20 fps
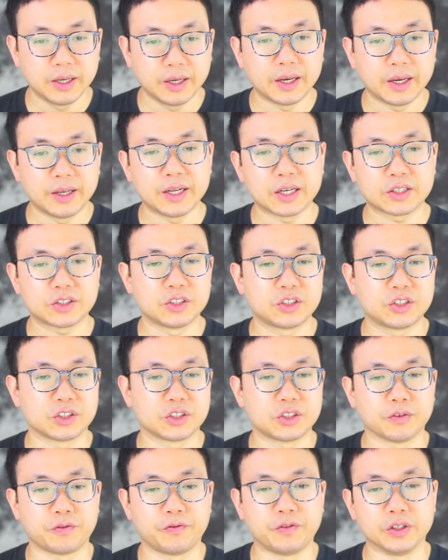And next is
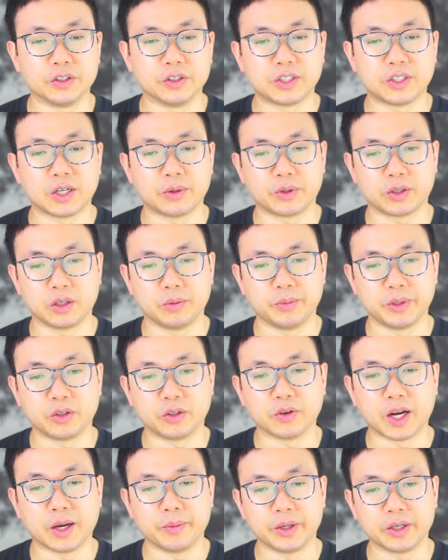just the fields that we're going to be
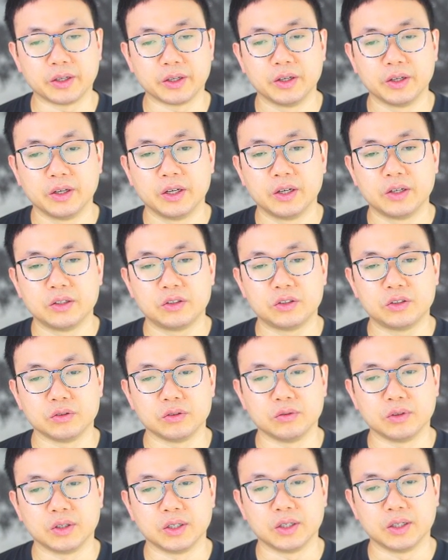grabbing
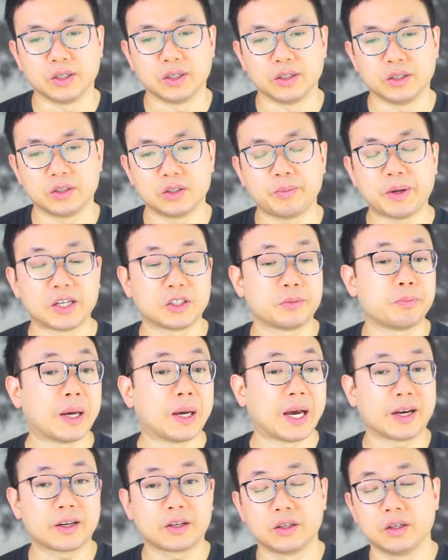to pass
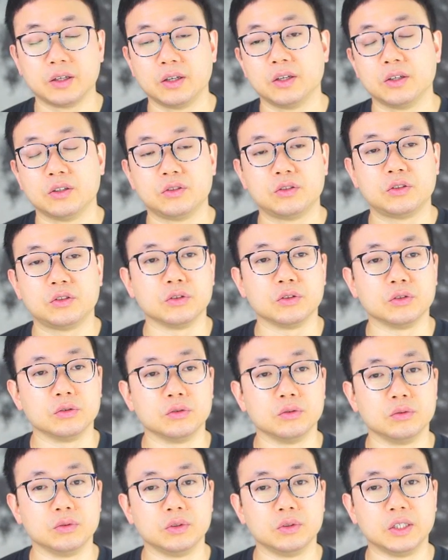back
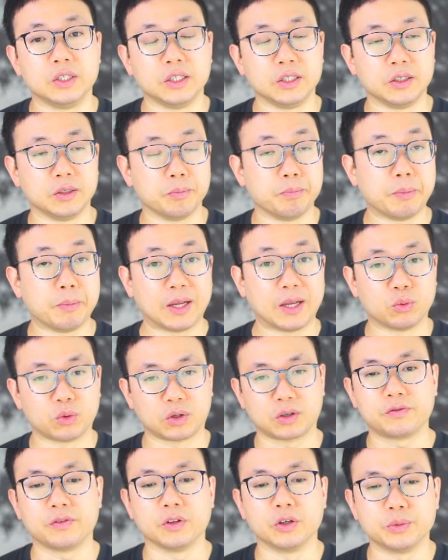to the main
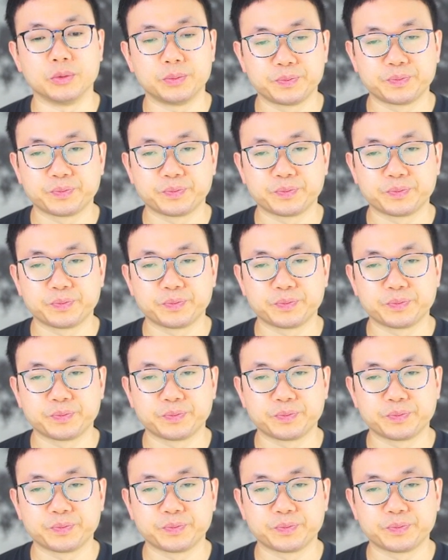workflow.